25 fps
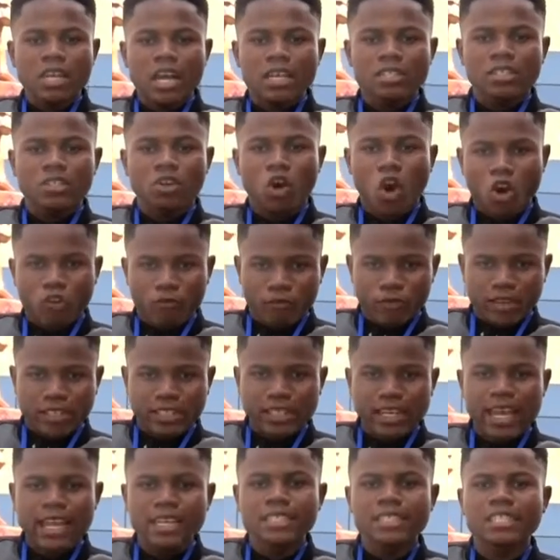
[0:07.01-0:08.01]
that is the
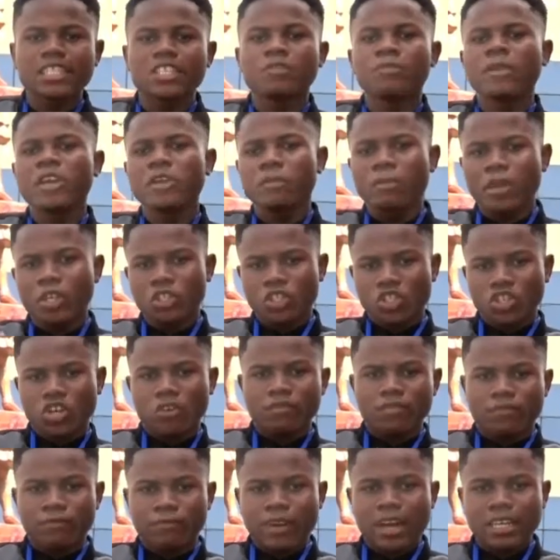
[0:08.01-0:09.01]
COVID-19, made mention
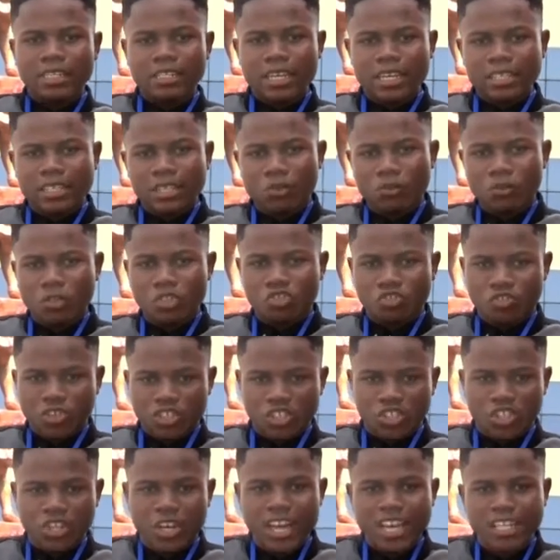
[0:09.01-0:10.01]
of the fact that a
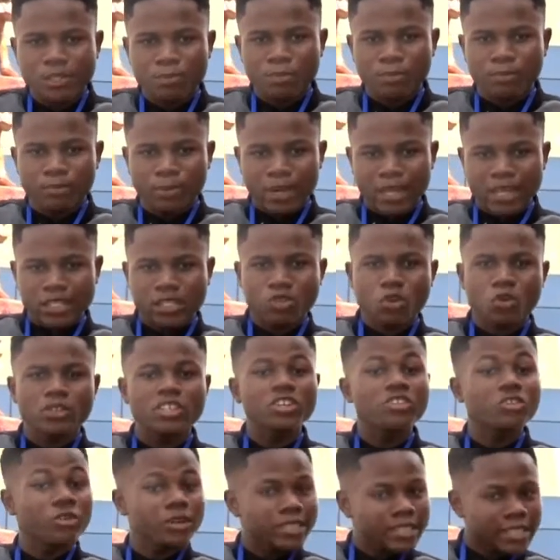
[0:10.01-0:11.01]
restriction has been placed on
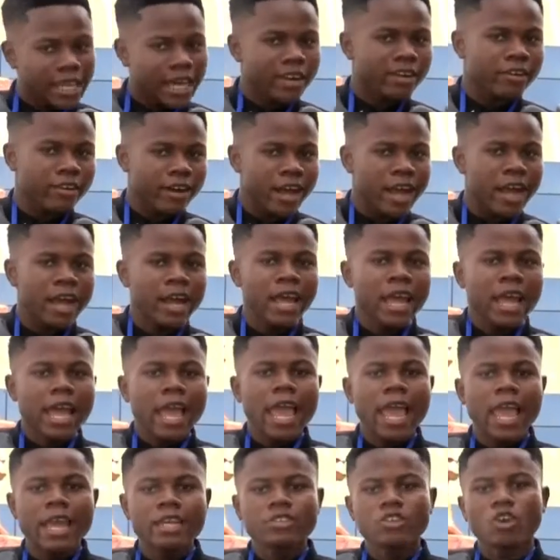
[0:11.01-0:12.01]
the Greater Accra
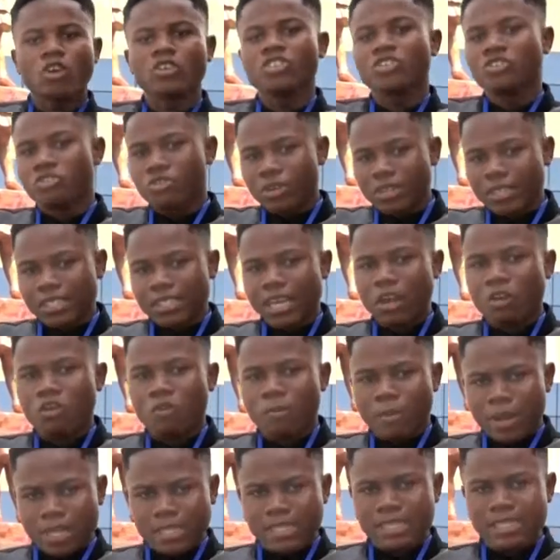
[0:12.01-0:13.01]
and on the Greater
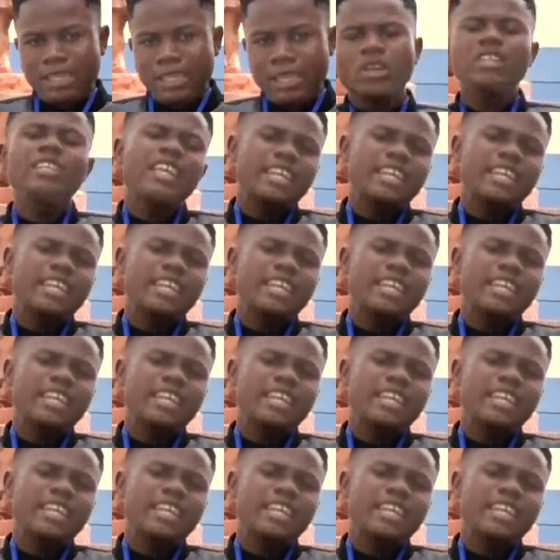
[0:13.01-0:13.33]
Kumasi.